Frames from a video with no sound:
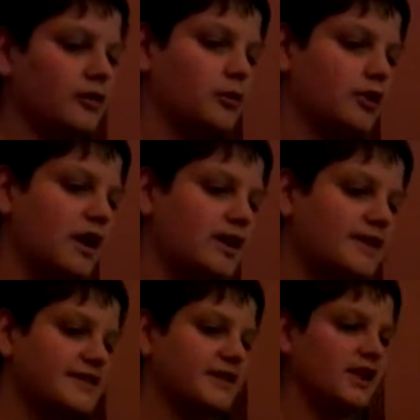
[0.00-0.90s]
what
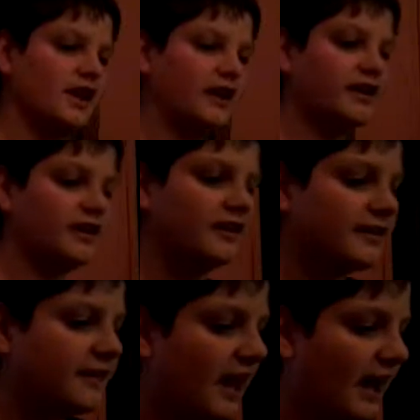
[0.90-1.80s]
I did
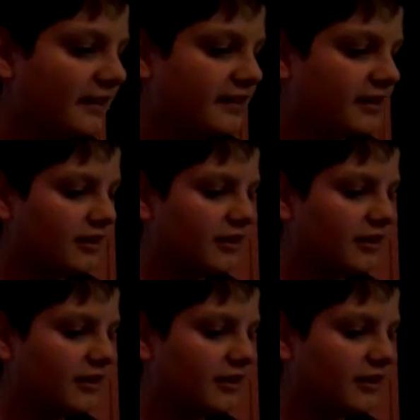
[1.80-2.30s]
is that